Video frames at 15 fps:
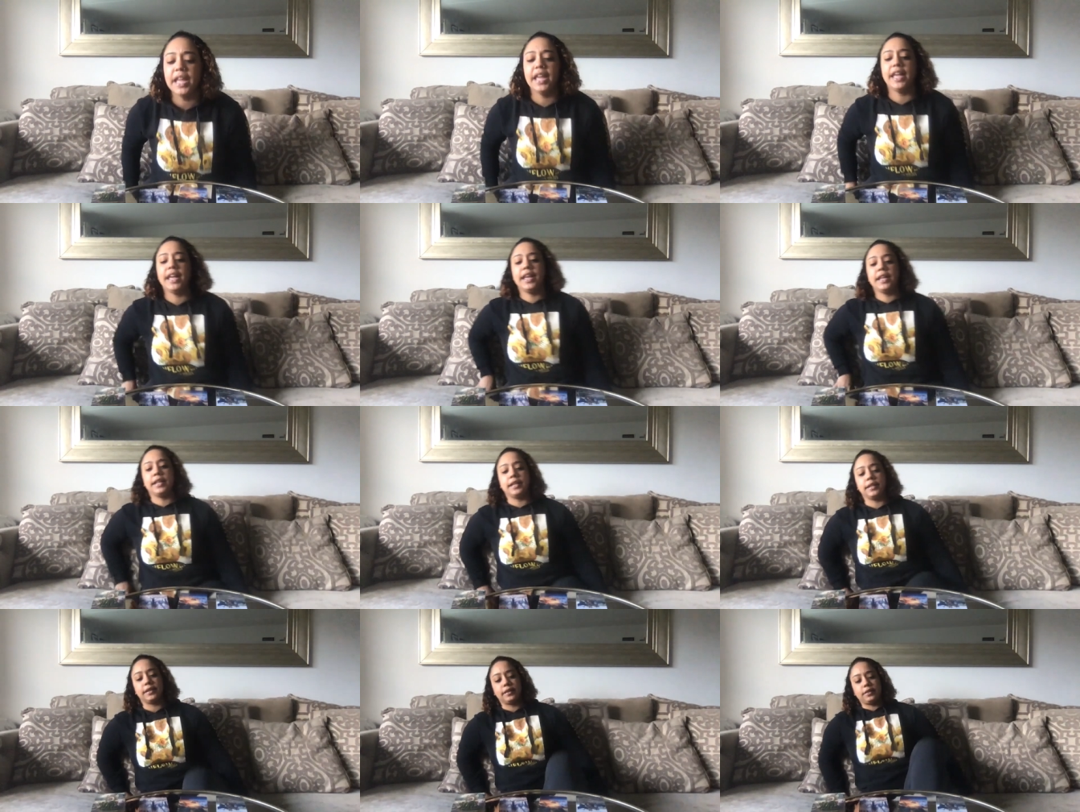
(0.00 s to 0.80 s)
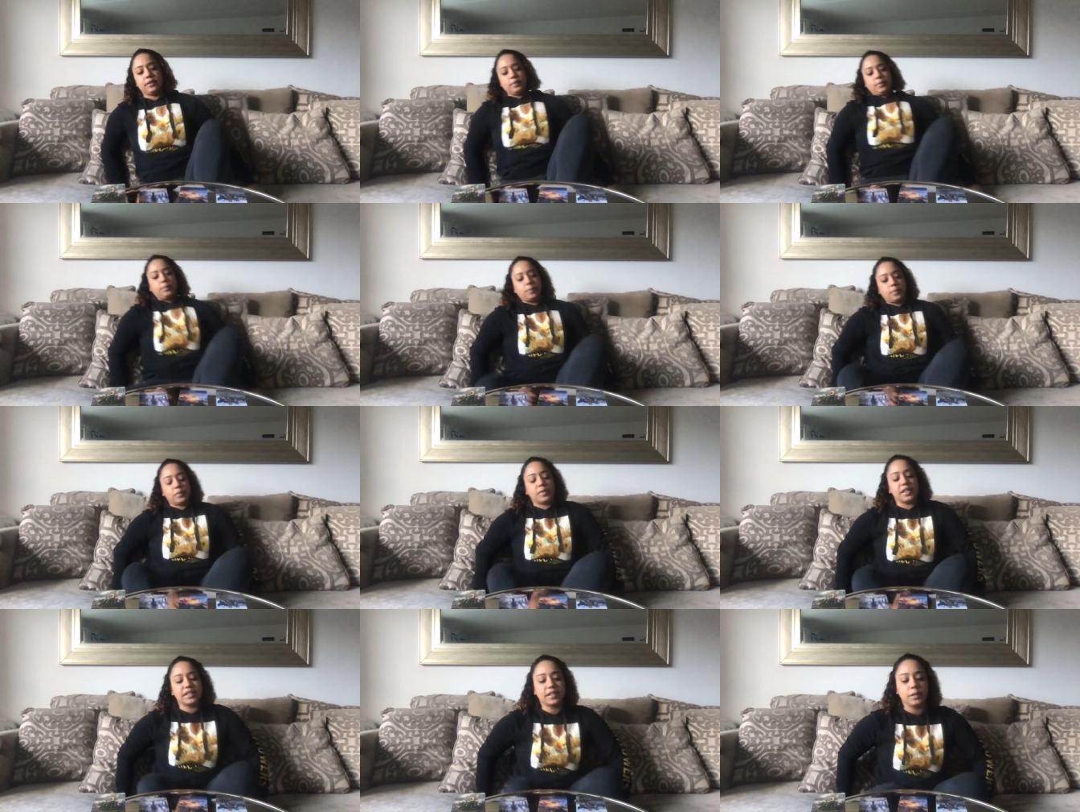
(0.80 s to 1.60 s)
And
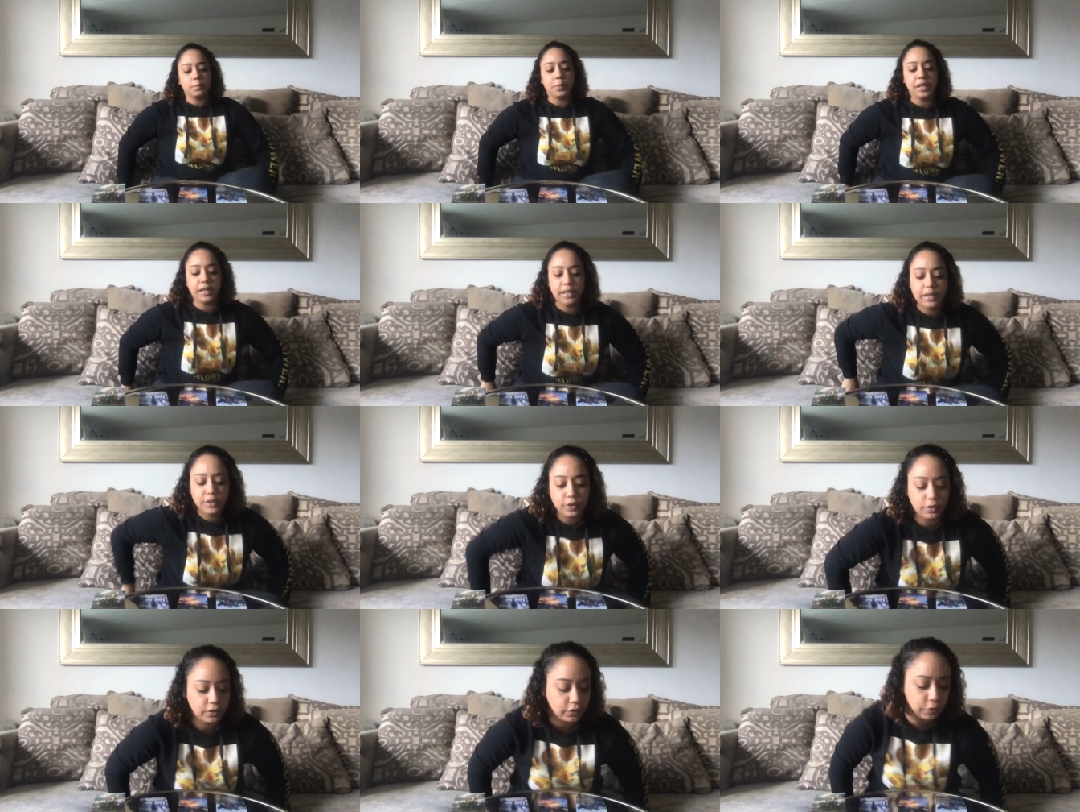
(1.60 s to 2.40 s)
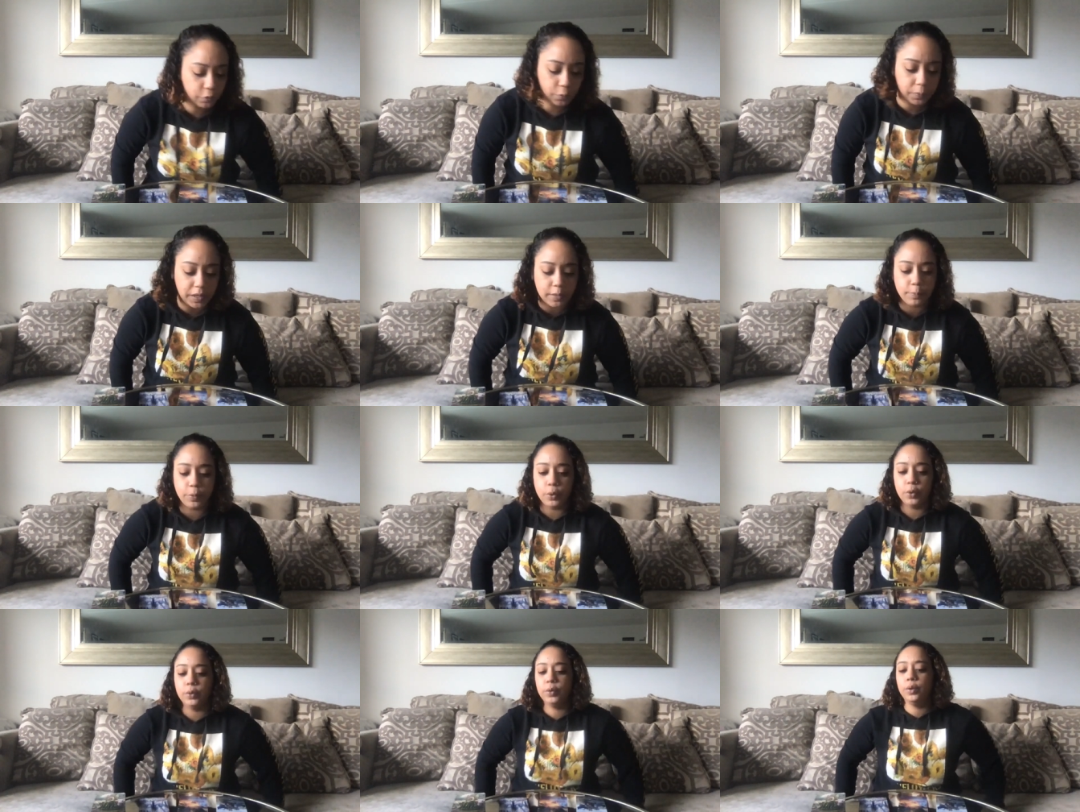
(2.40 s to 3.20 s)
this could be either two
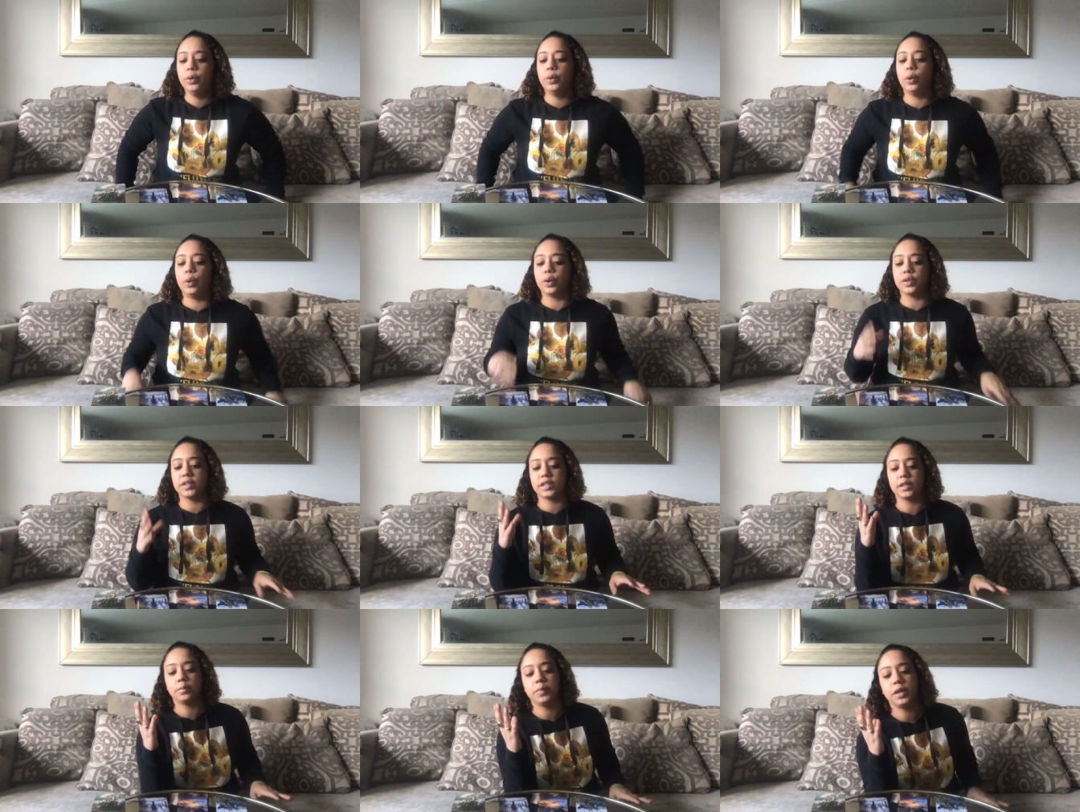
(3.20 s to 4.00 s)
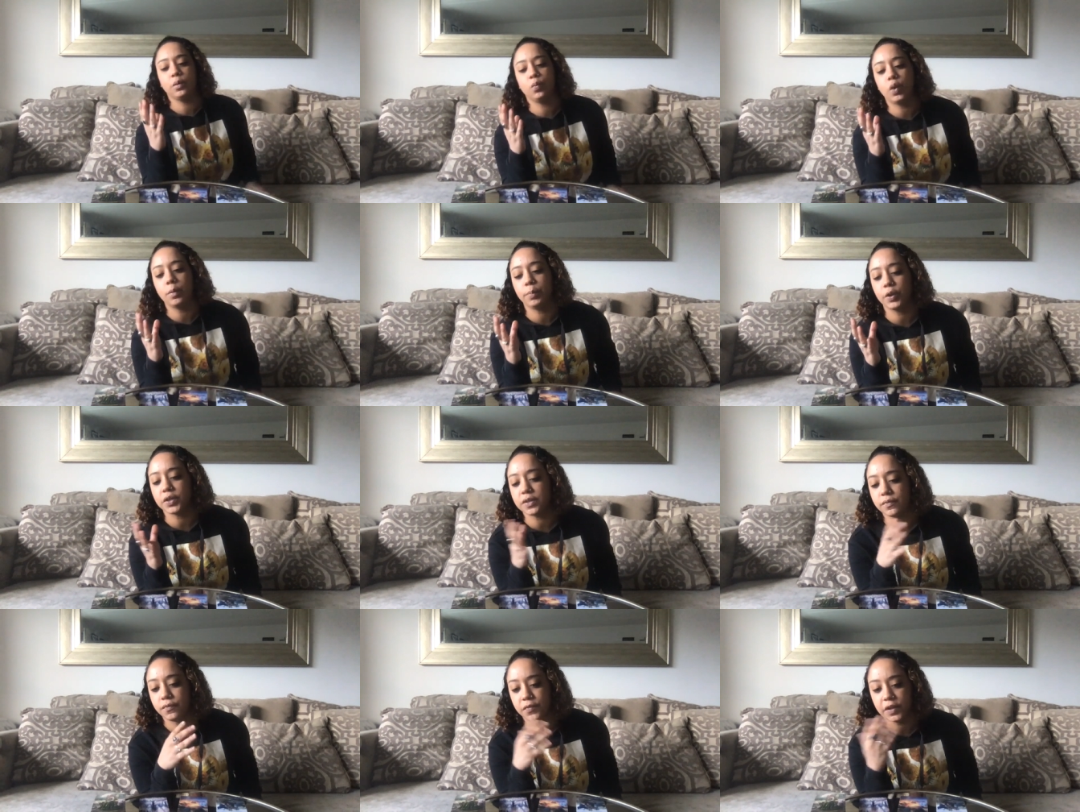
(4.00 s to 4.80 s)
people, or this could be one
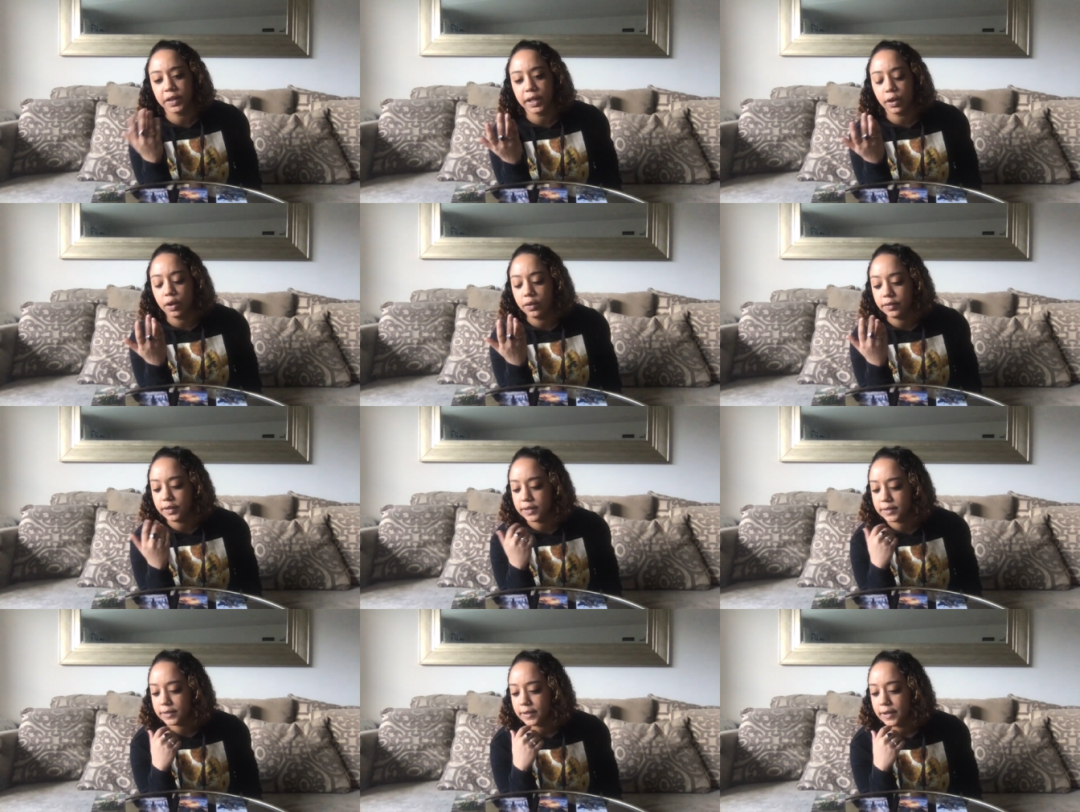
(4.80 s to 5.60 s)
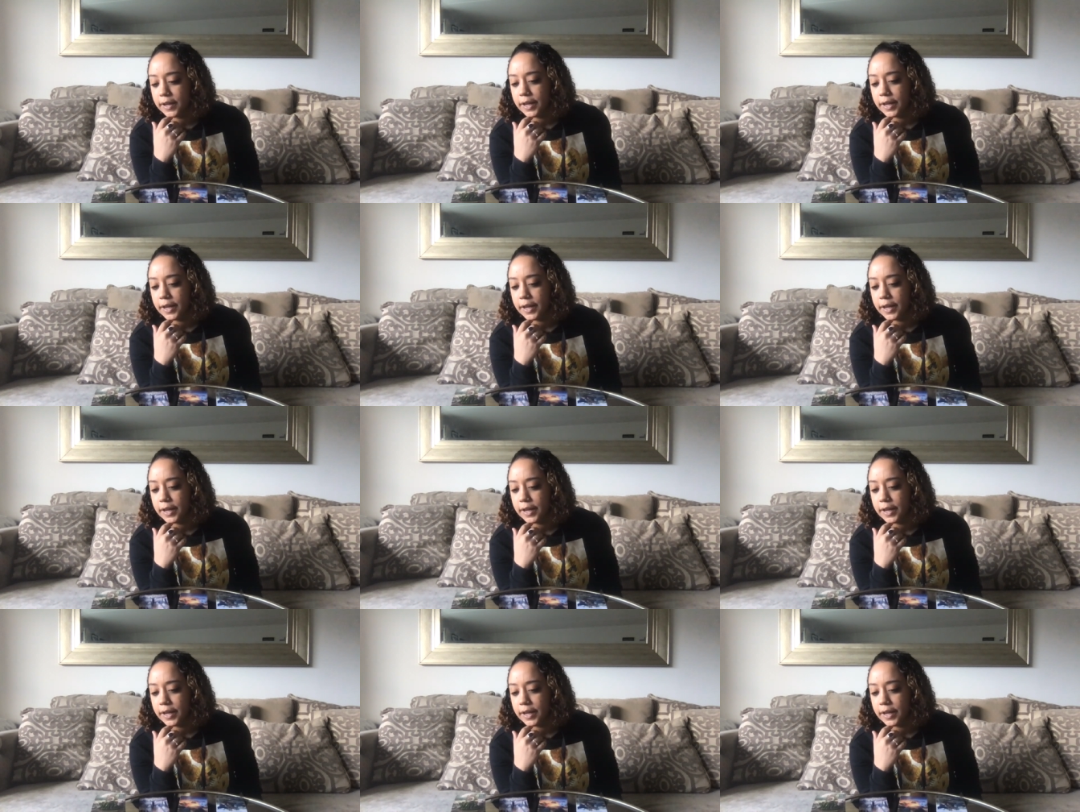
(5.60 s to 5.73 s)
person feeling all this,